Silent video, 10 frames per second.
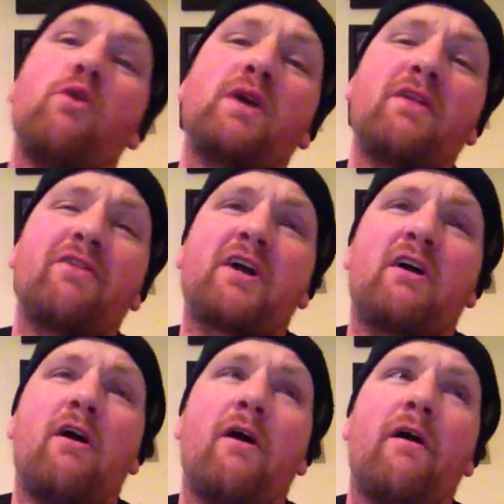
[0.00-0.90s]
get the
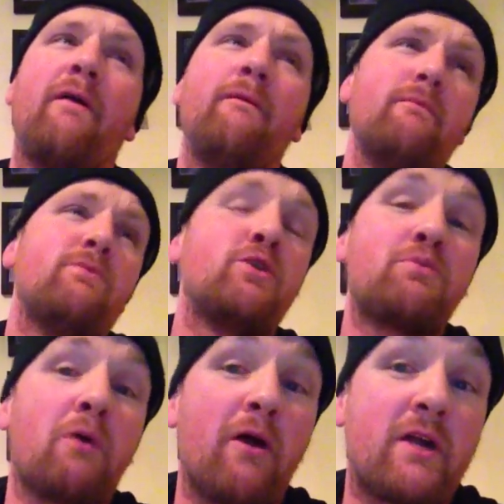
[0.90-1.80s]
car, you
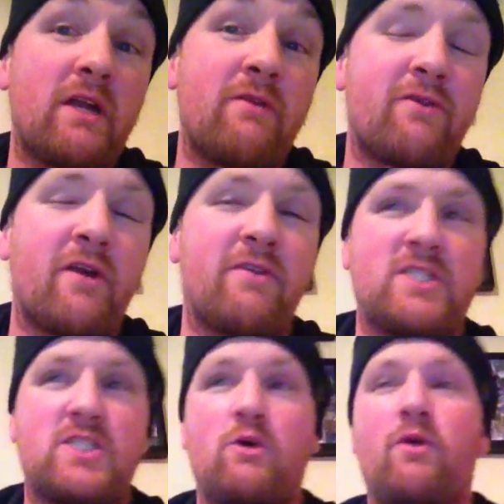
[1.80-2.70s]
park it in front of the
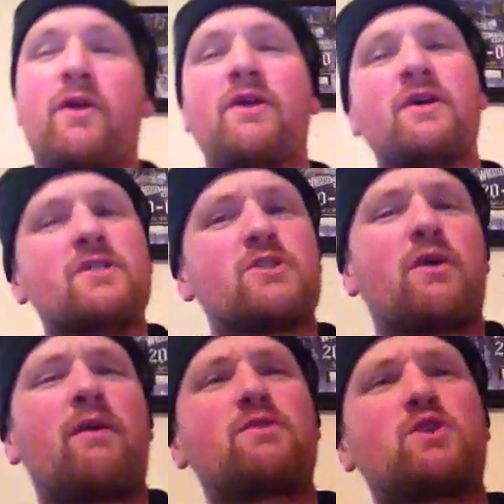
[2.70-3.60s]
store.
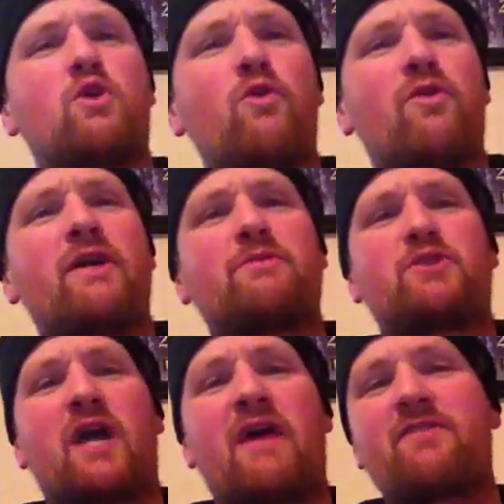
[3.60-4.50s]
So he was holding up
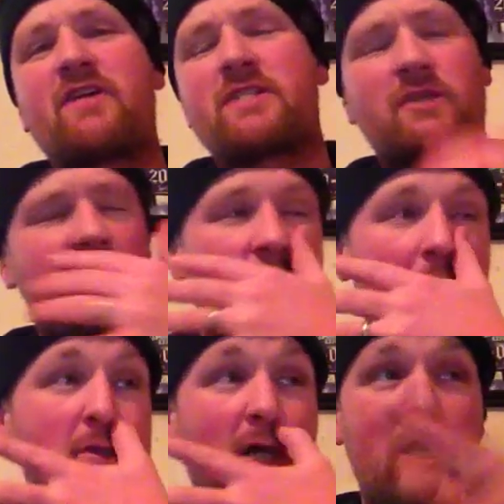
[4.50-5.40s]
traffic, so the guy
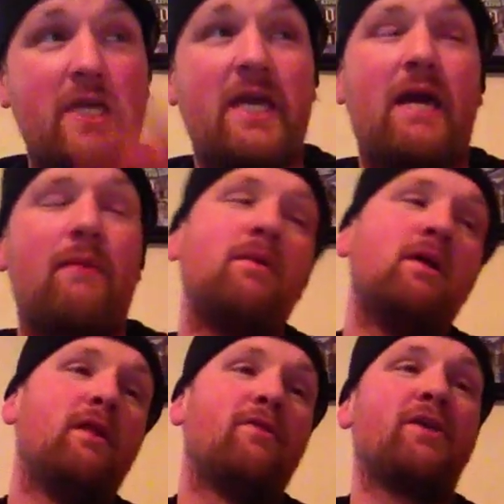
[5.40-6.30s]
was honking at him.
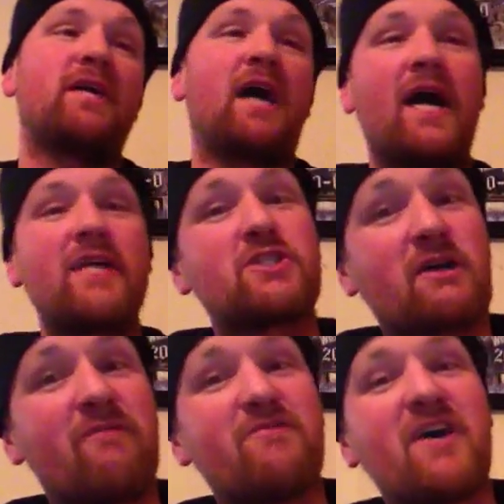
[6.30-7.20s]
The guy
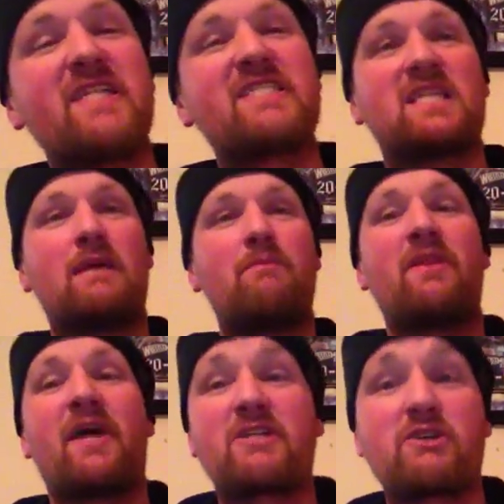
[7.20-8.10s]
took offense that he'd be
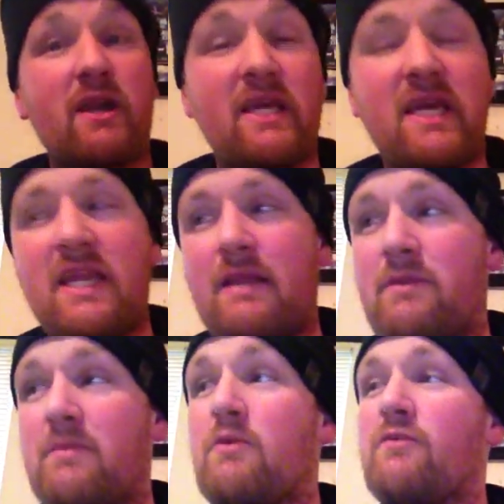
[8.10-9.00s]
like trying to get
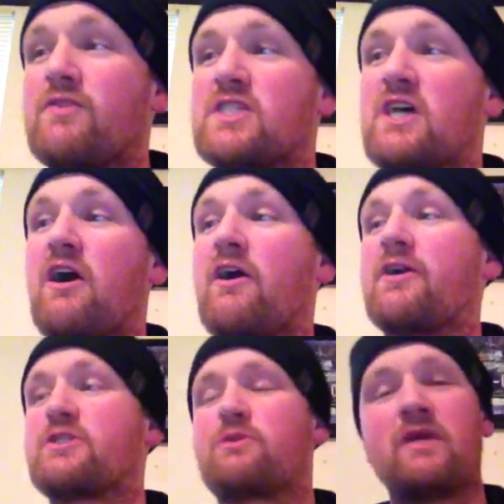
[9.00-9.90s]
him to move his
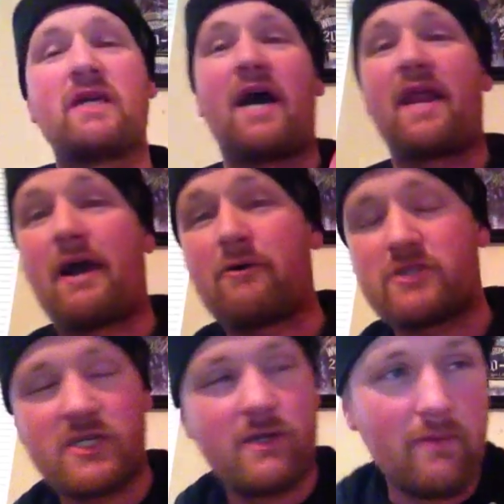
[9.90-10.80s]
car, so he got
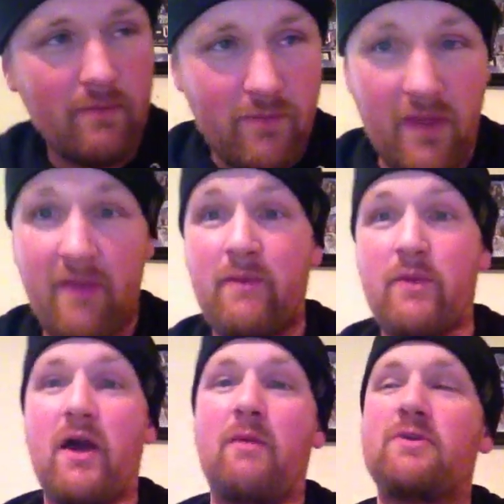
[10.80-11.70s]
out. And then
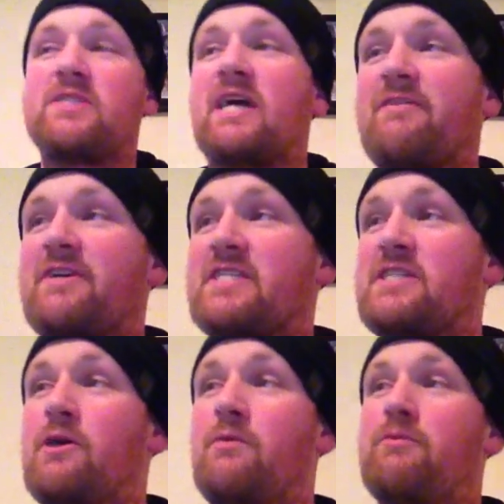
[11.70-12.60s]
we almost had this,
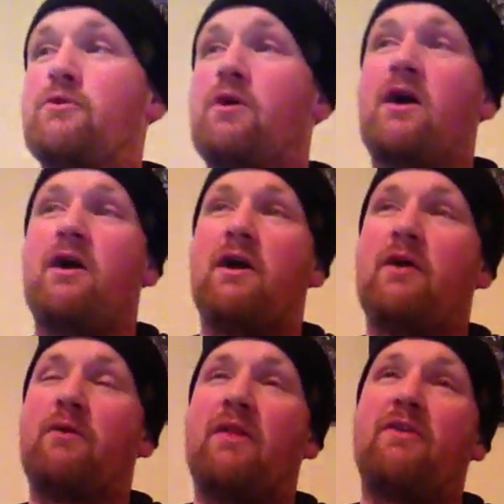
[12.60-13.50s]
you know,
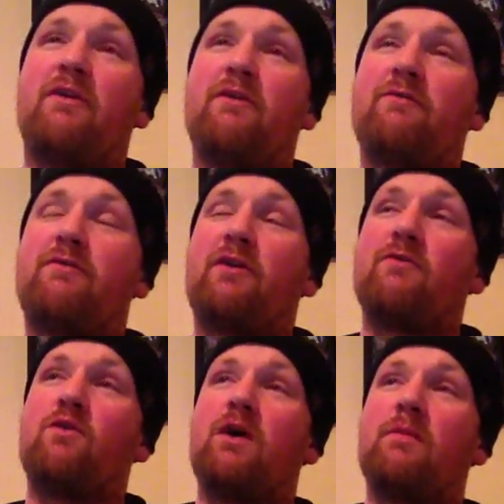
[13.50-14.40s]
brouhaha right there in the front
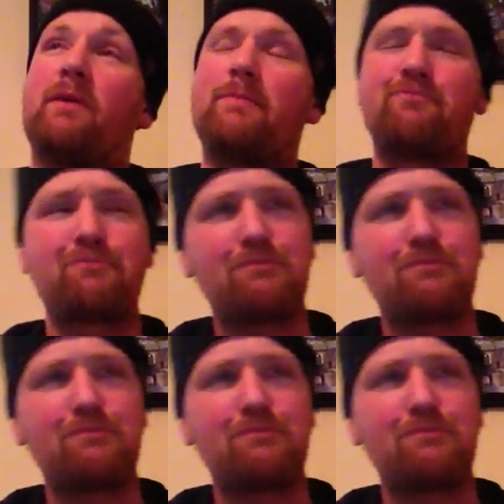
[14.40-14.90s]
of Walmart.